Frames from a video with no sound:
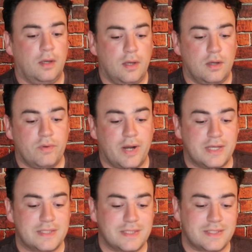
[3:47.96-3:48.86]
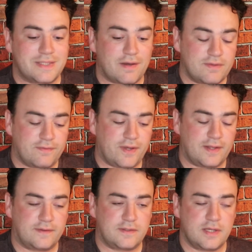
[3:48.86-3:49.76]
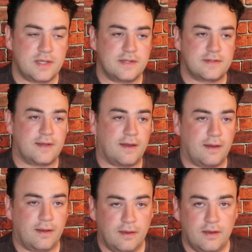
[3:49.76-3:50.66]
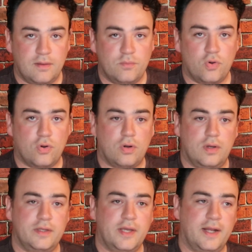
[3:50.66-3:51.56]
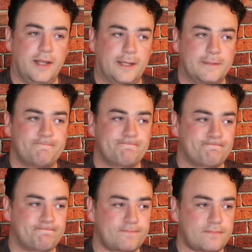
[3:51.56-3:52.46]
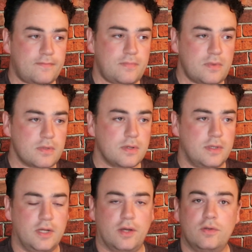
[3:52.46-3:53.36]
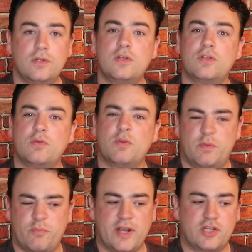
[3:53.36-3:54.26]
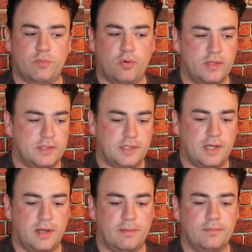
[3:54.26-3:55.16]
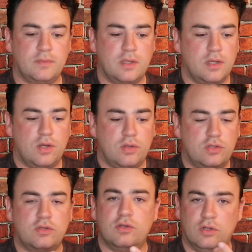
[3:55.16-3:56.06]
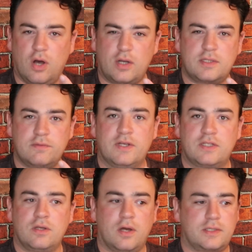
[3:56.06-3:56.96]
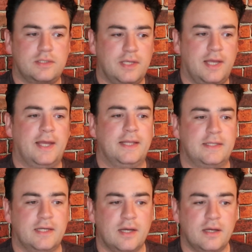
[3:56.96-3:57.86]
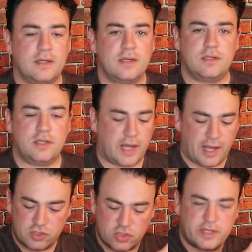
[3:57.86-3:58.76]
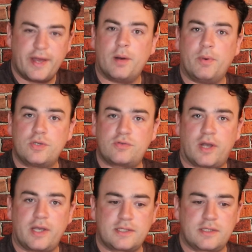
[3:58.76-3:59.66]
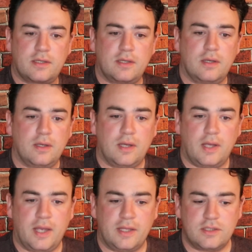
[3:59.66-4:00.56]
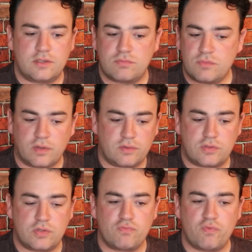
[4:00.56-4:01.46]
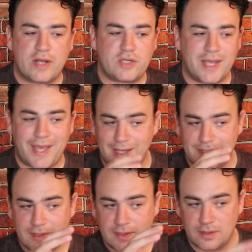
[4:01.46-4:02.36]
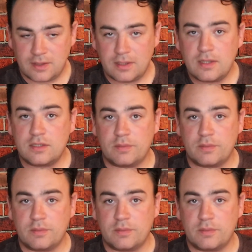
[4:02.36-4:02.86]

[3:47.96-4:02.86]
Whereas self-defense is more learning, the pressure points, the locks, wrist locks, and how to use the elbow strikes, and where to hit the